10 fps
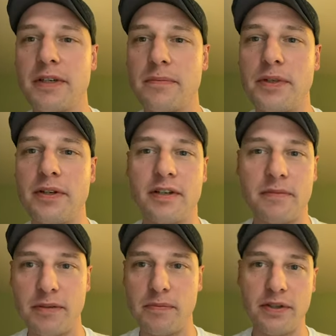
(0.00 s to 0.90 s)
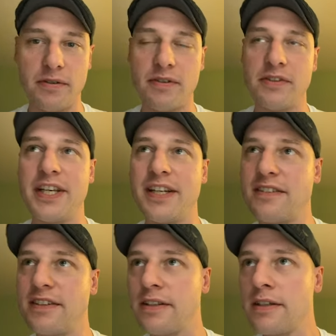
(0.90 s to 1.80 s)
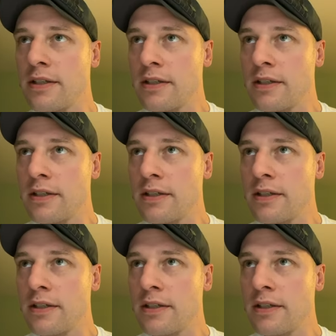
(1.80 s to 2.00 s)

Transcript: computer. I got my computer. You can't see it.